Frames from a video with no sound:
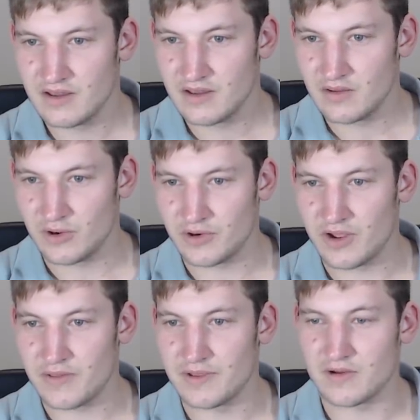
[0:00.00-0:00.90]
What do
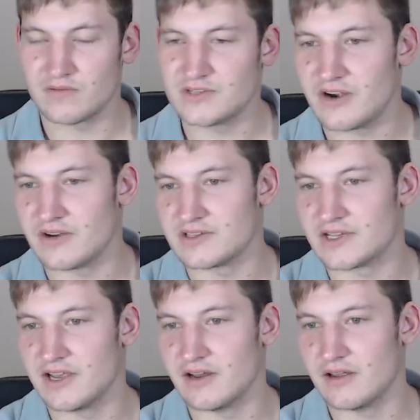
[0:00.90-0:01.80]
I think of Jared
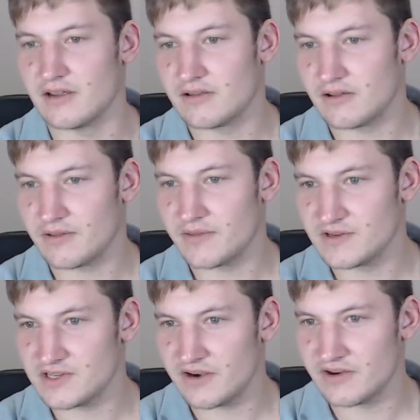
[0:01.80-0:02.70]
Taylor? I
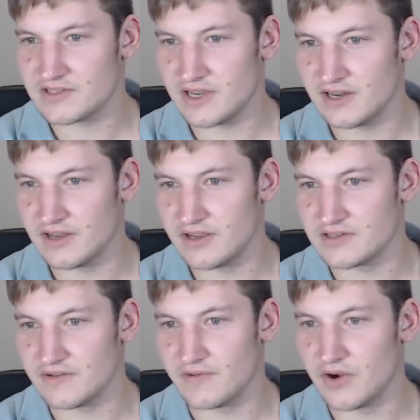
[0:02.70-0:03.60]
think Jared Taylor is
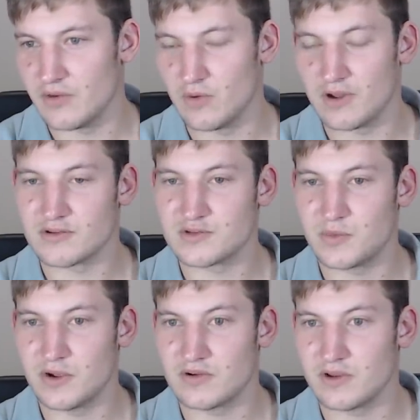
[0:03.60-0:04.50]
a very
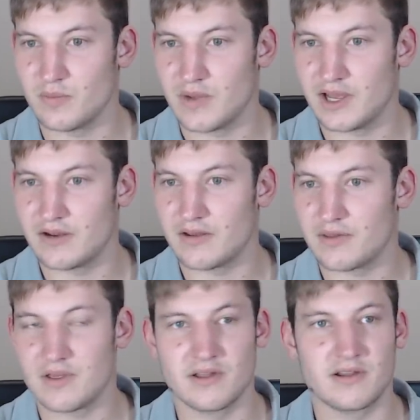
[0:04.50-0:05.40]
well-spoken man. I
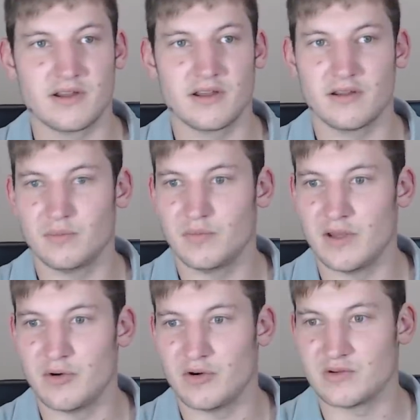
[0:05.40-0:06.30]
think
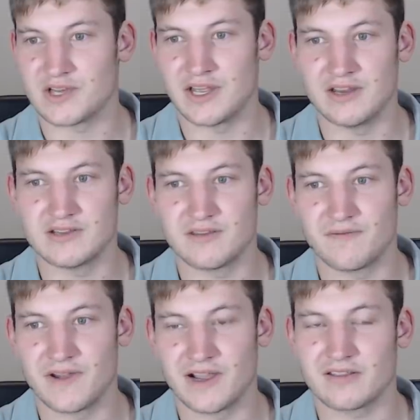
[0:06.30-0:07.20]
liberals hate the
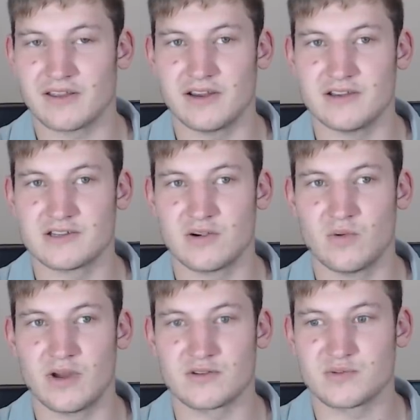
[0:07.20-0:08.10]
fact that he's so
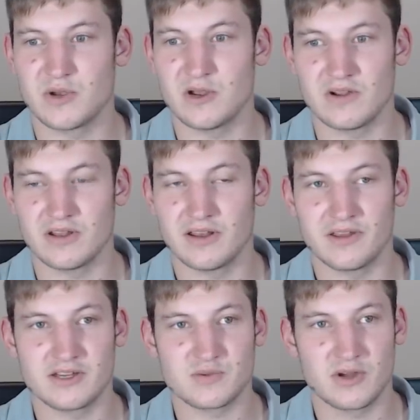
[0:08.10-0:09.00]
well-spoken, and
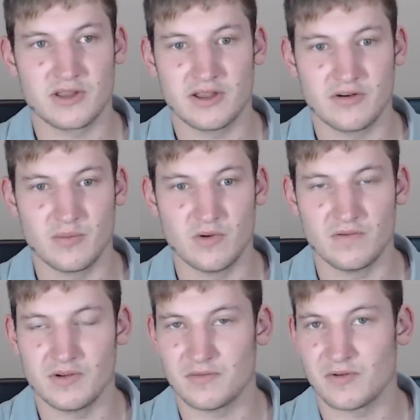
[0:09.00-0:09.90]
that's why they
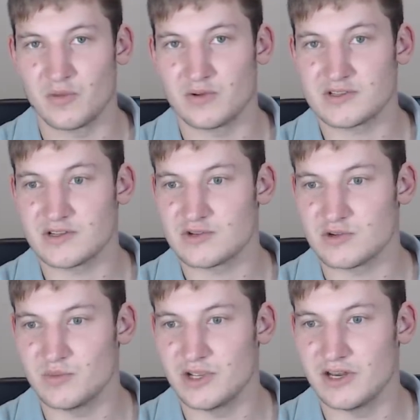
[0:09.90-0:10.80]
removed him from all
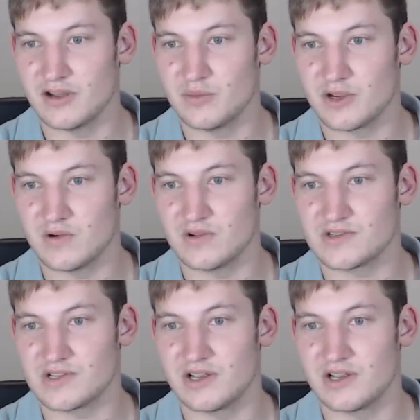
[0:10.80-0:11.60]
social media, because